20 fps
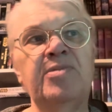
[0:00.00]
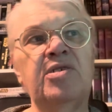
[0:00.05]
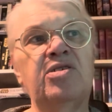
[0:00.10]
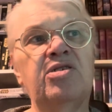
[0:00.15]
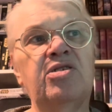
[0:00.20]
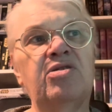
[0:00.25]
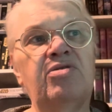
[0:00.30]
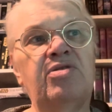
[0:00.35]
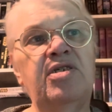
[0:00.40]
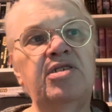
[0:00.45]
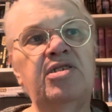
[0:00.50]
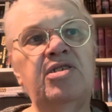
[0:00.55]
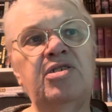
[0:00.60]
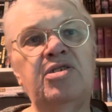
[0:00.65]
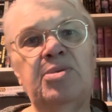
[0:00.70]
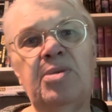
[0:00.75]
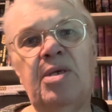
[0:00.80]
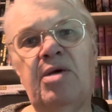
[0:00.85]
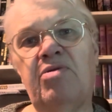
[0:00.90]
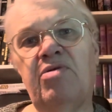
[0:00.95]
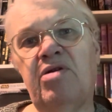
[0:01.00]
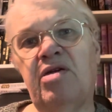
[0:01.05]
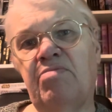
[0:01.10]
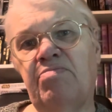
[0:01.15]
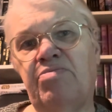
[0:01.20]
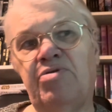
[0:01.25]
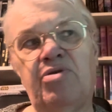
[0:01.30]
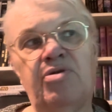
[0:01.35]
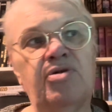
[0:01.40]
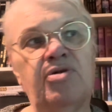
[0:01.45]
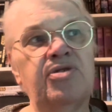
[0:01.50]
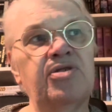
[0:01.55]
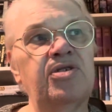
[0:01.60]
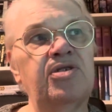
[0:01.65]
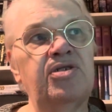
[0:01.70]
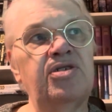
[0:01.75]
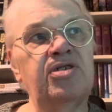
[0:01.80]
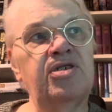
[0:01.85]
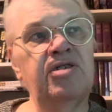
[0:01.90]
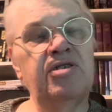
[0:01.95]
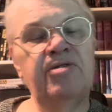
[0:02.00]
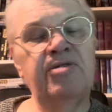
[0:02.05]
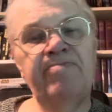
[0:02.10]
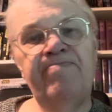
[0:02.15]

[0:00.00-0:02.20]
So this is very important.